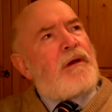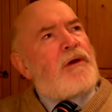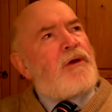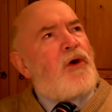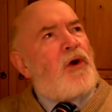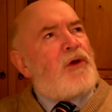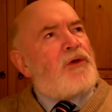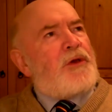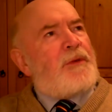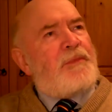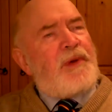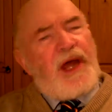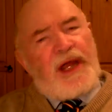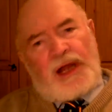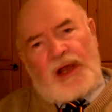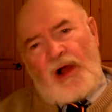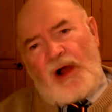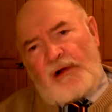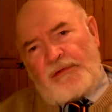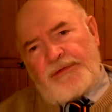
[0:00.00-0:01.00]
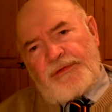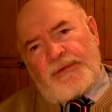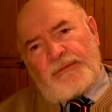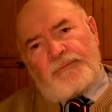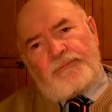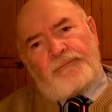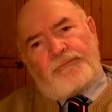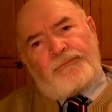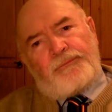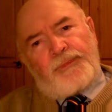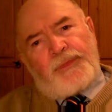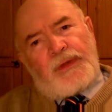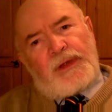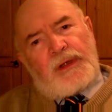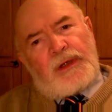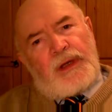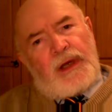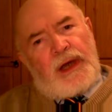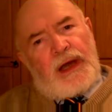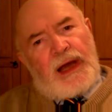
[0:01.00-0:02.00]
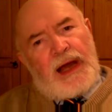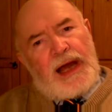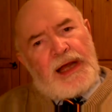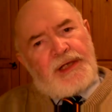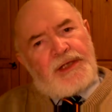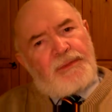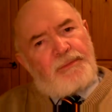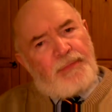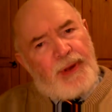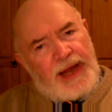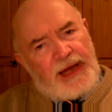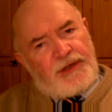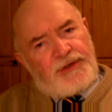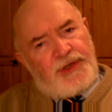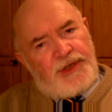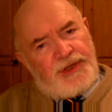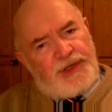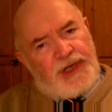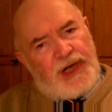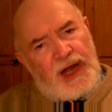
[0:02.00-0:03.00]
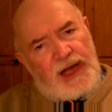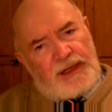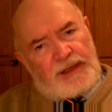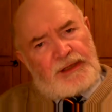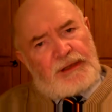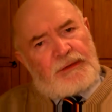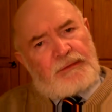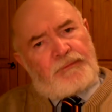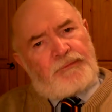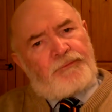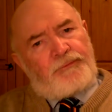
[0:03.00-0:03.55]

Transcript: called the Berghof at Berchtesgaden.